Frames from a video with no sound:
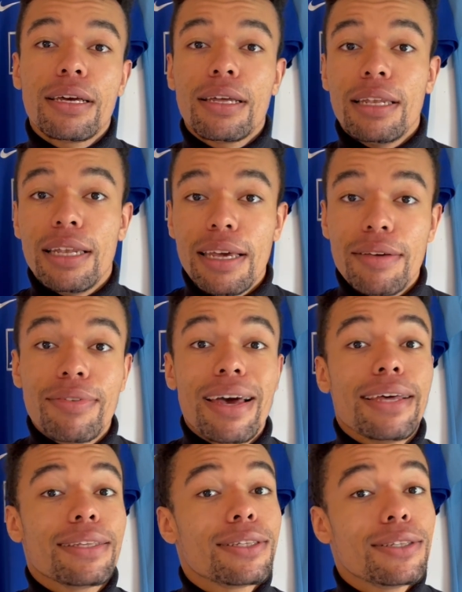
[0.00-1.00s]
leave
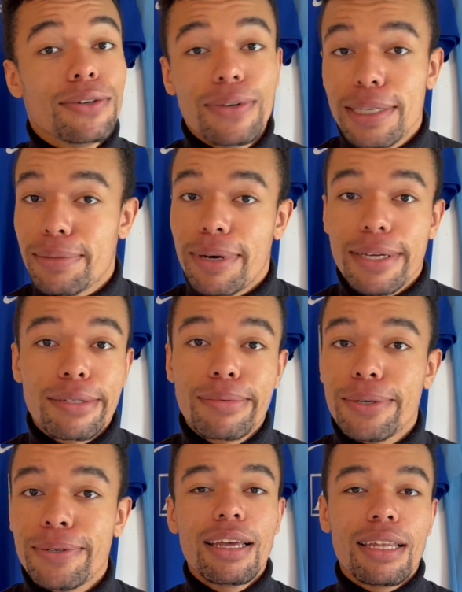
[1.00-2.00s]
as soon as possible.